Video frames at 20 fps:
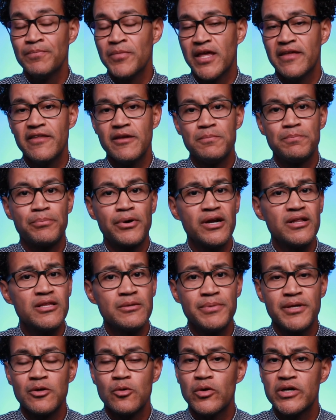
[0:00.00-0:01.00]
And they've probably
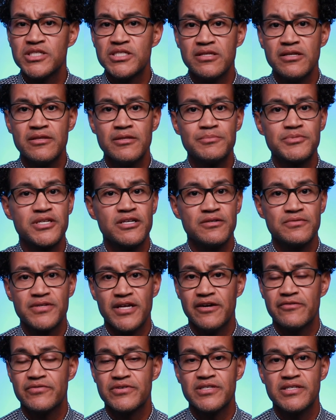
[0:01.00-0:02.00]
been questioning themselves
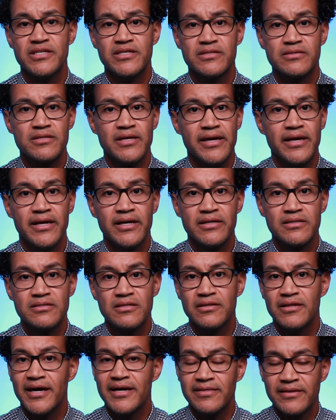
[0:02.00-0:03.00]
ever since. And
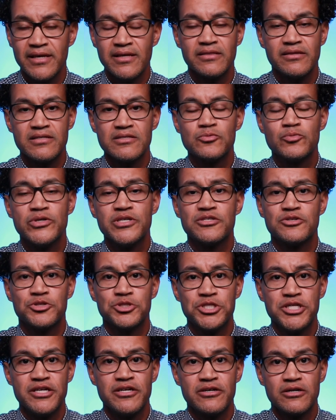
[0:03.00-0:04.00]
I think this
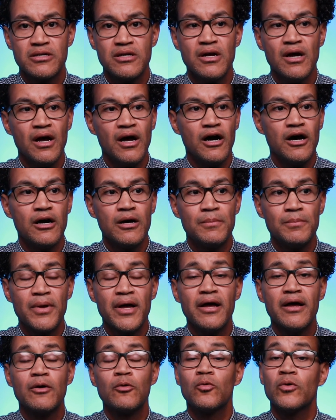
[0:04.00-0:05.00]
research here um,
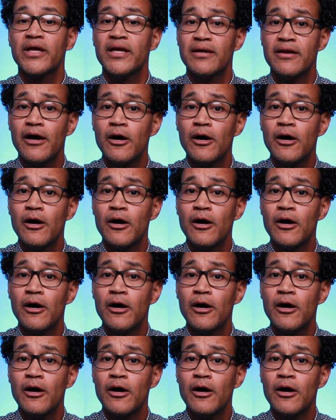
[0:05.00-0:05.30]
can